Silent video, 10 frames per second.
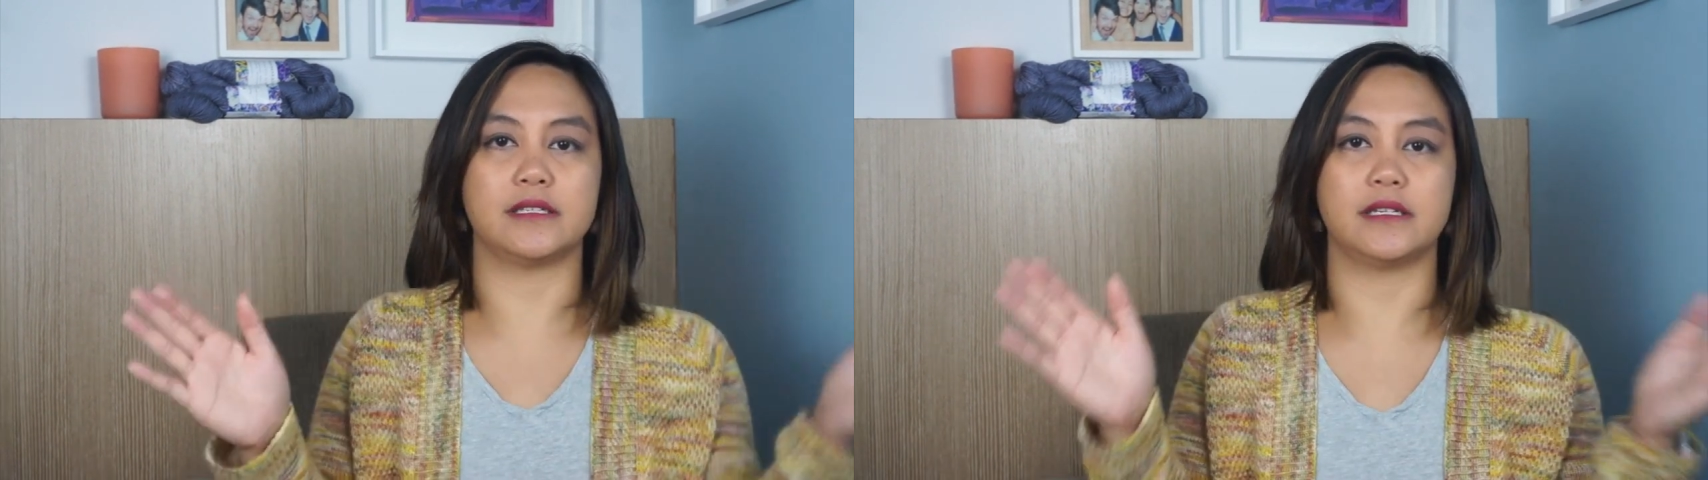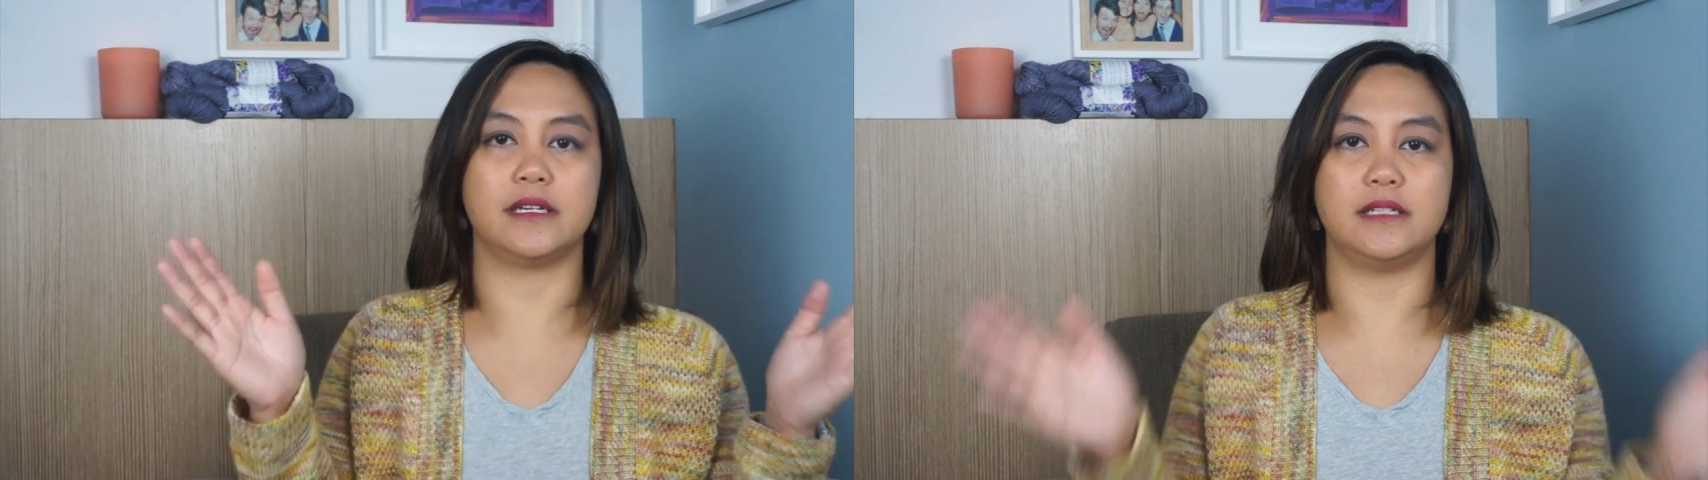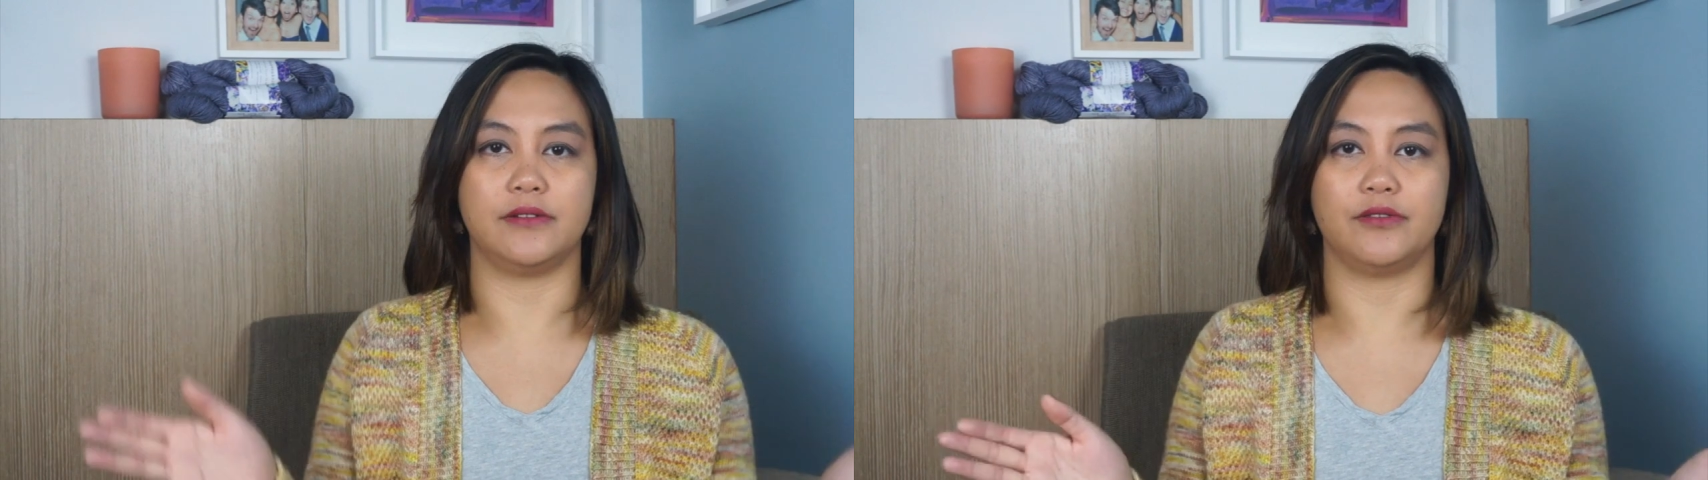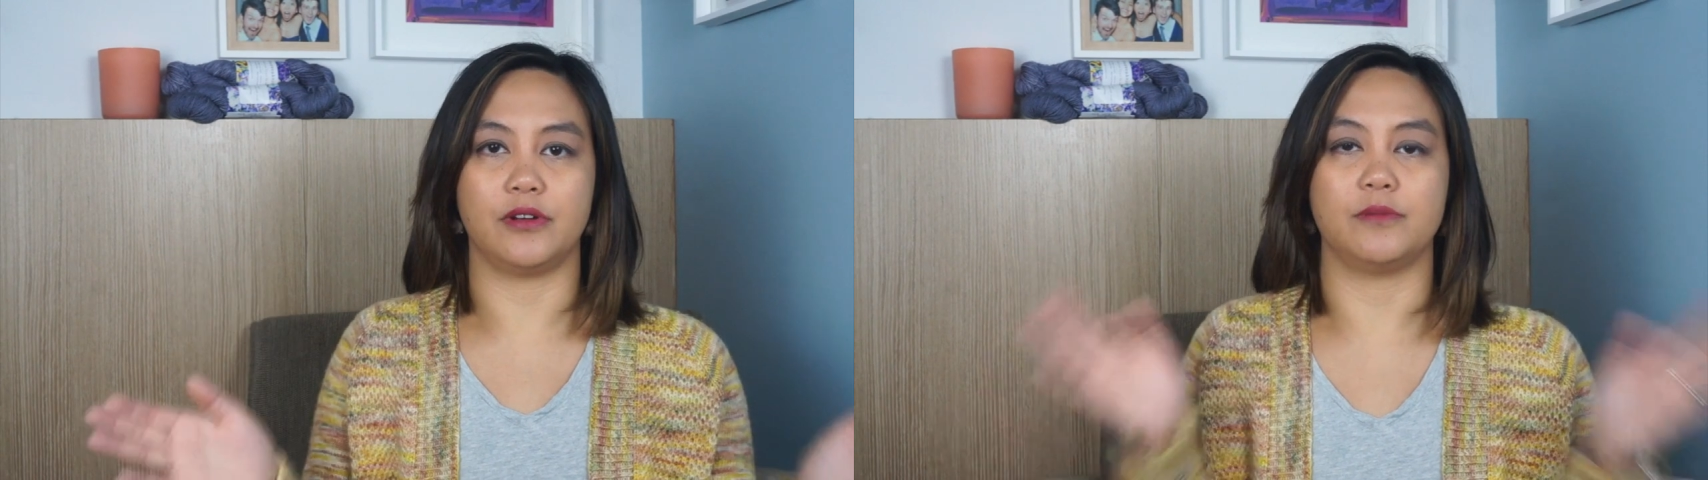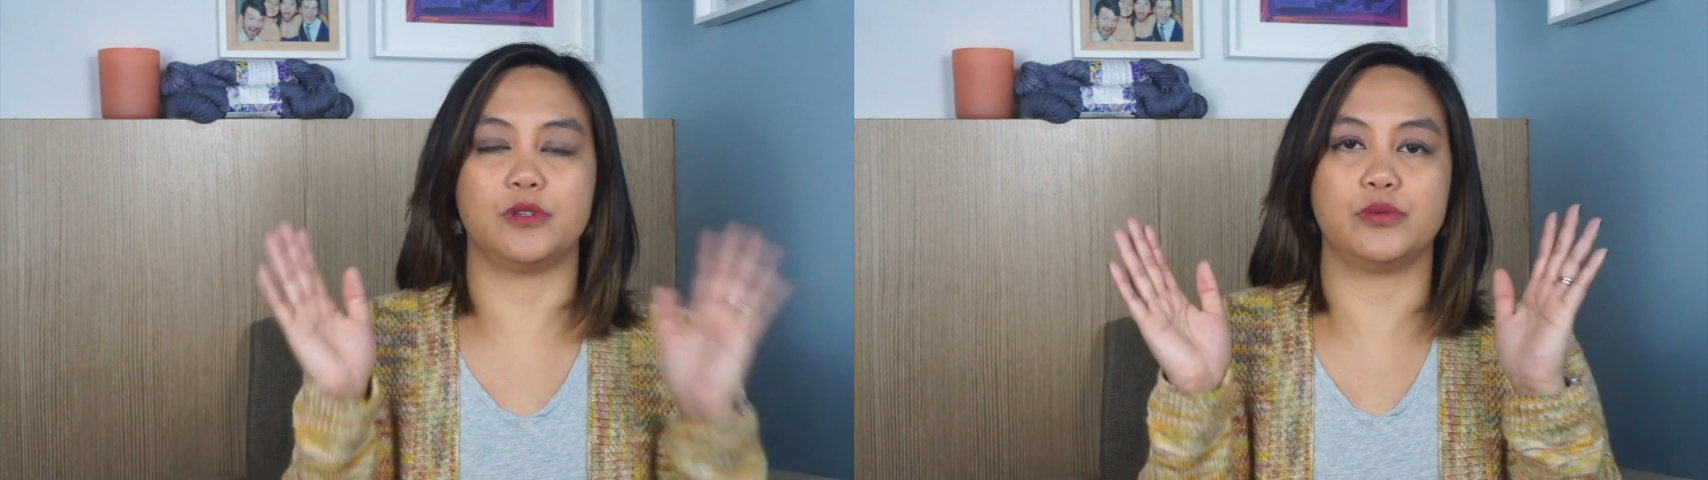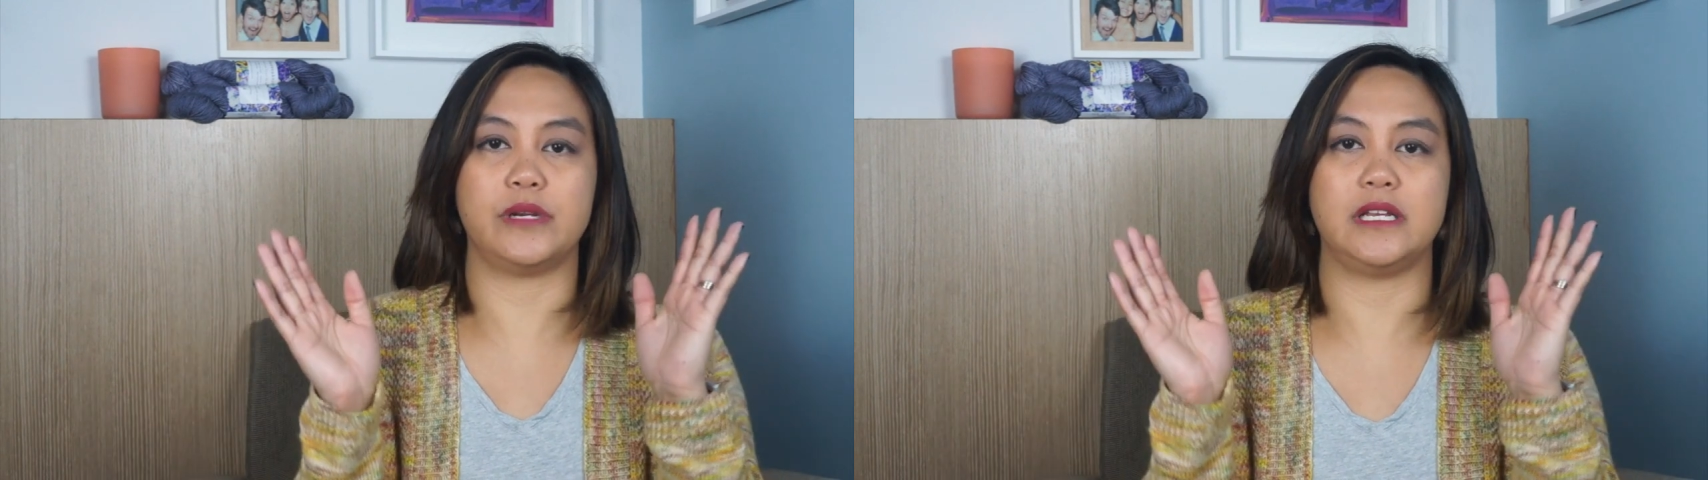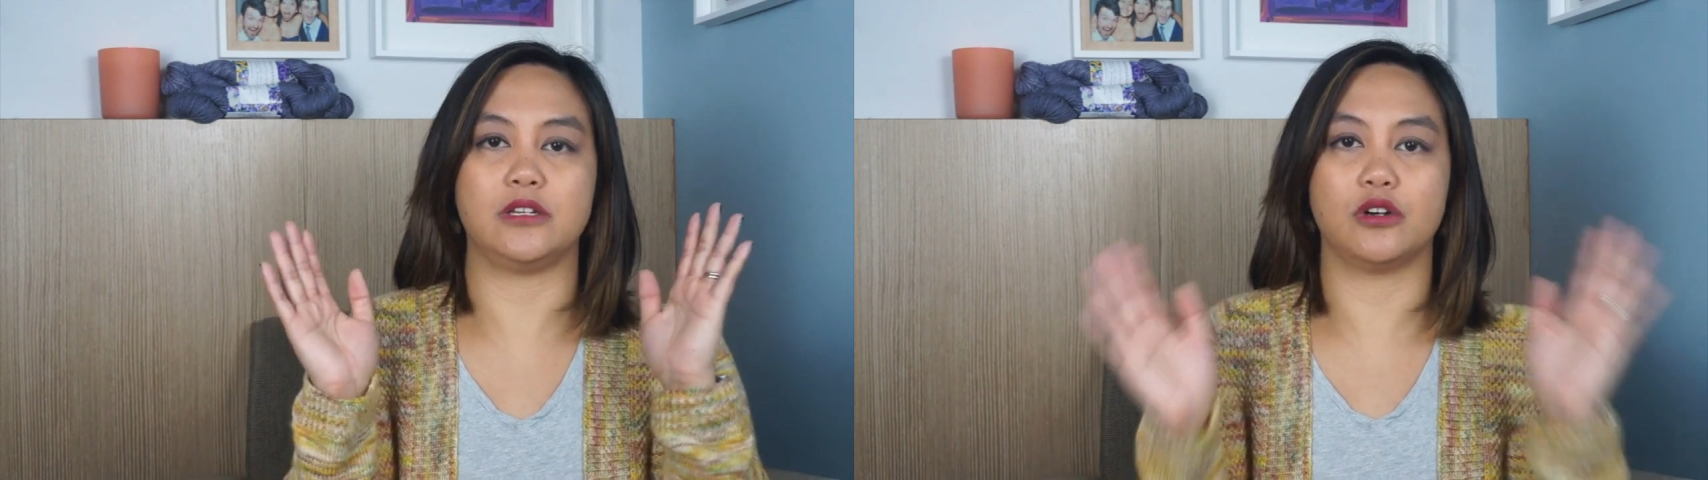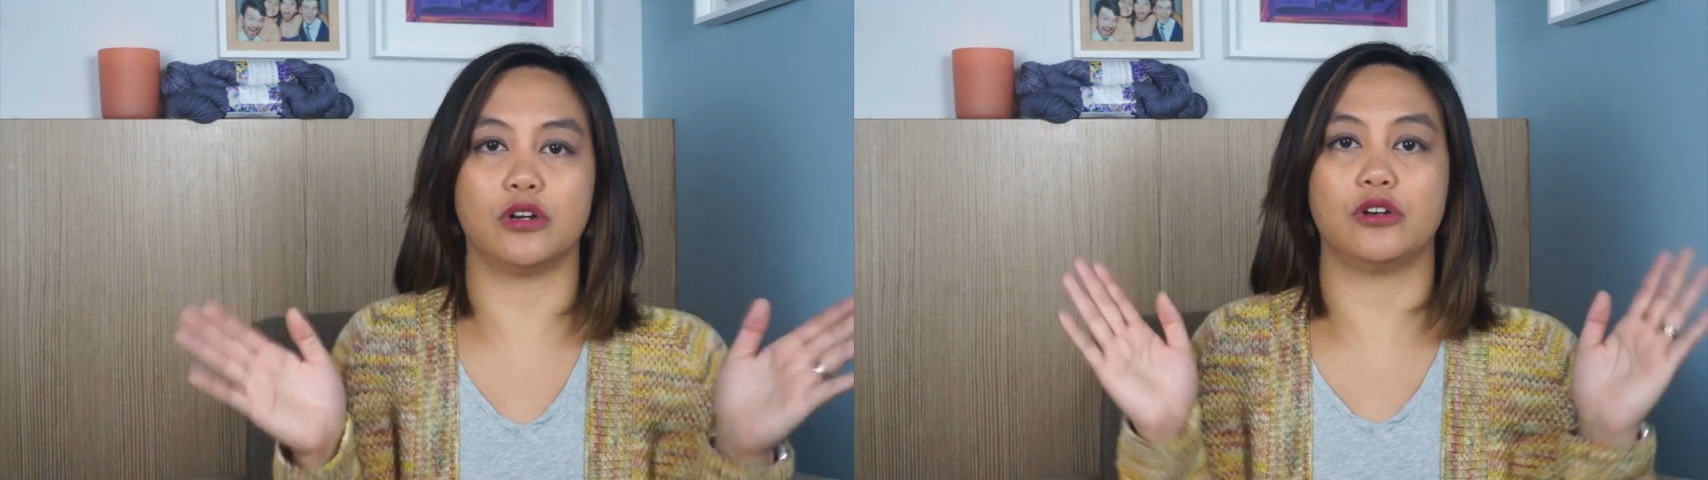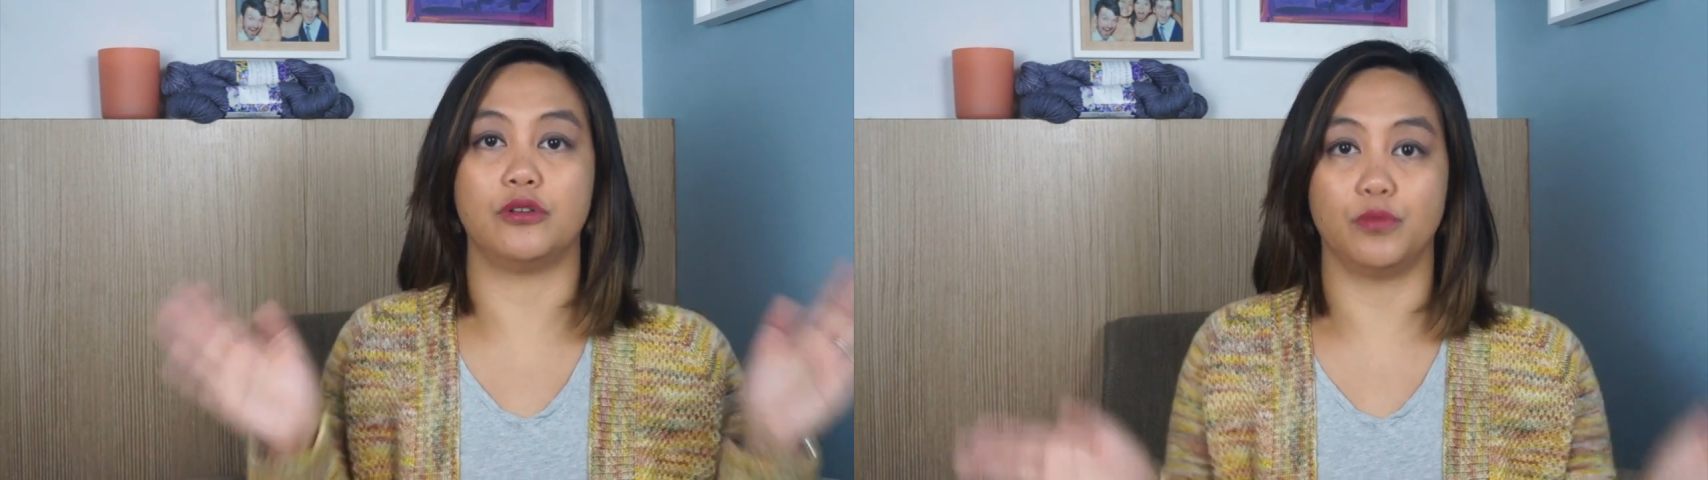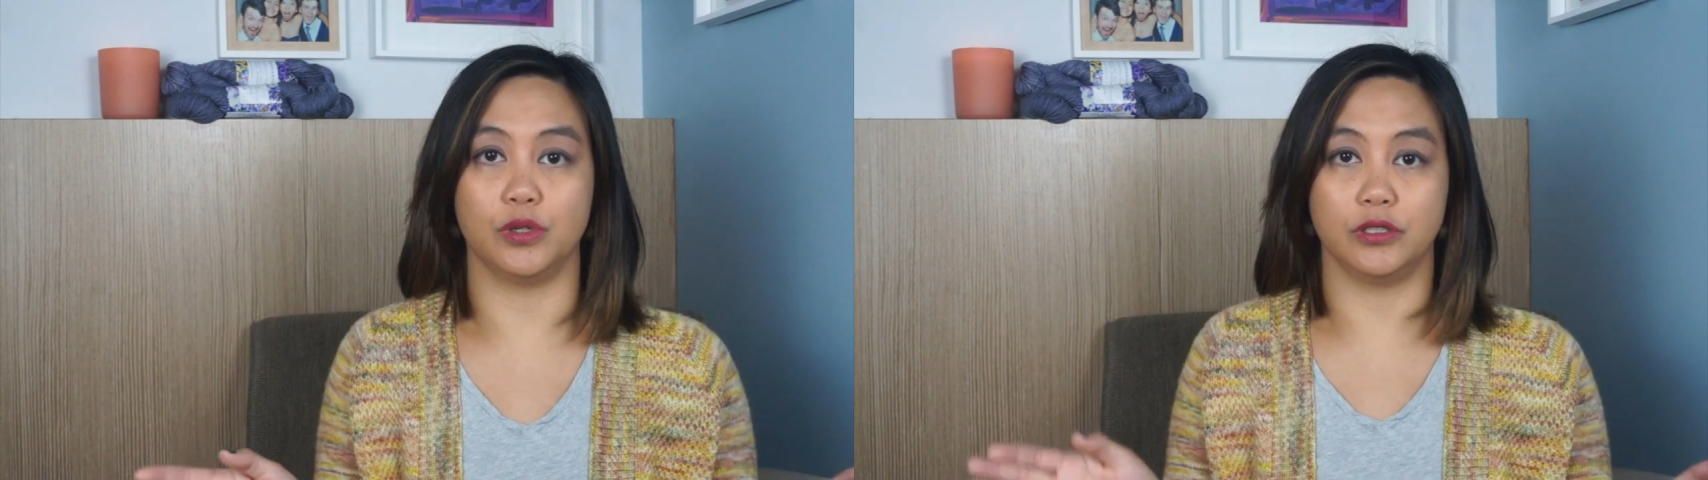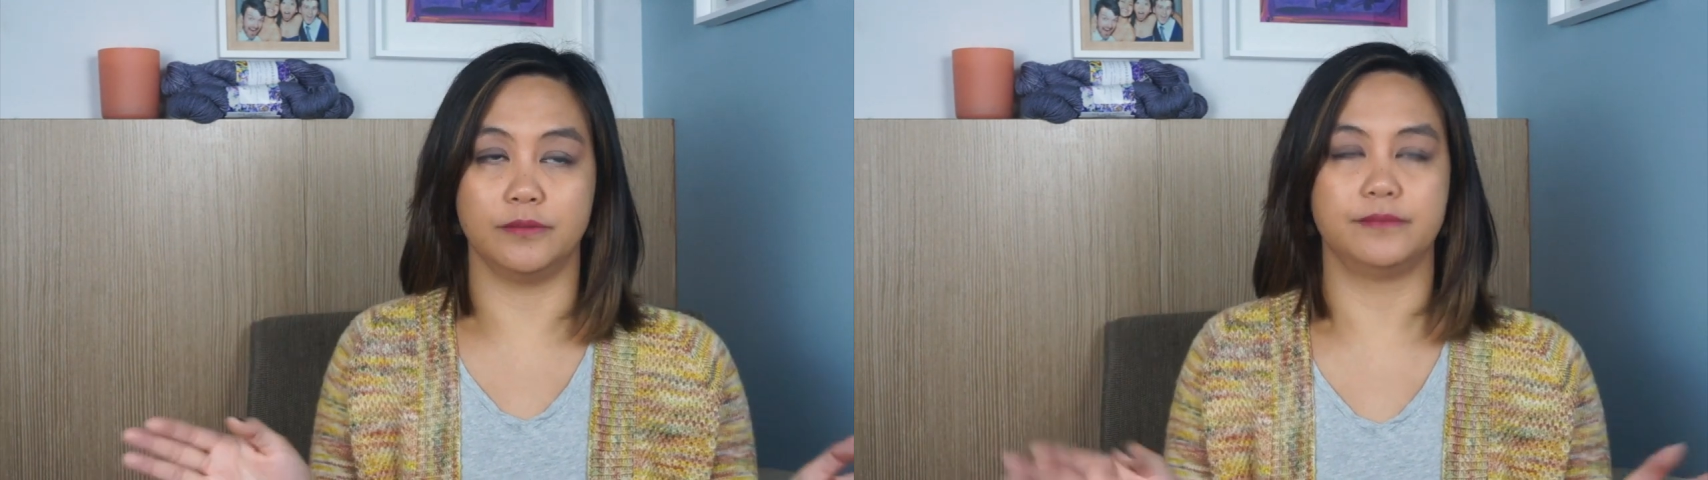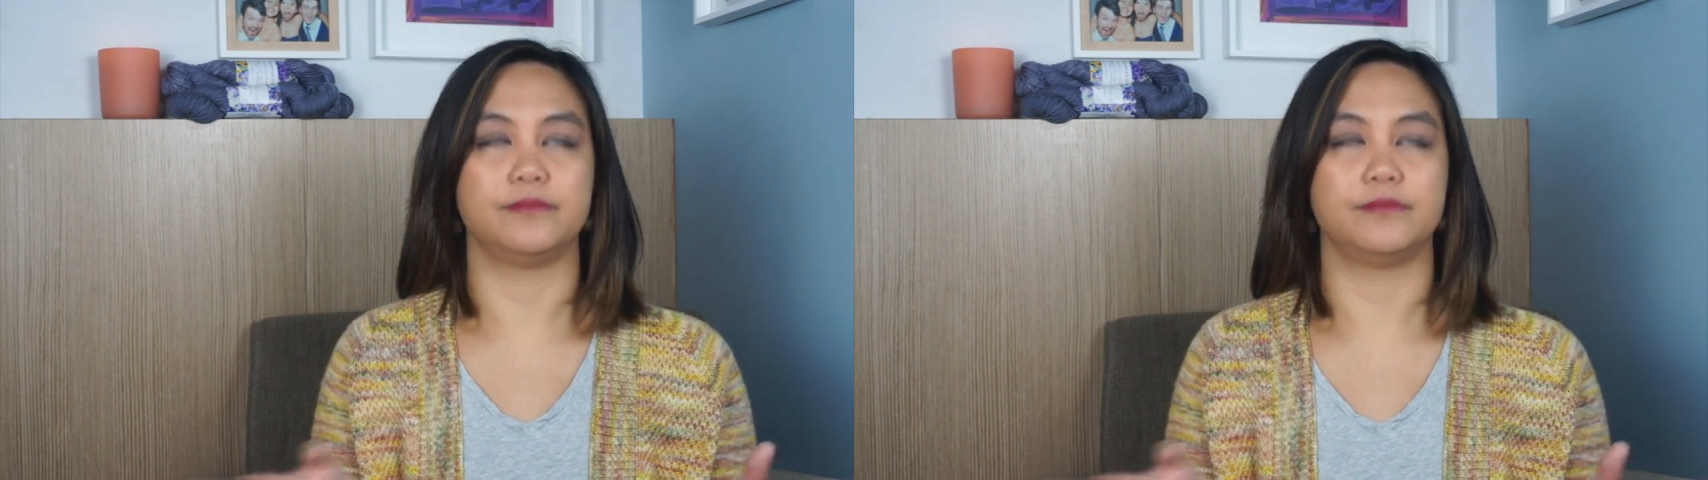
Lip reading: that are different between cotton and wool.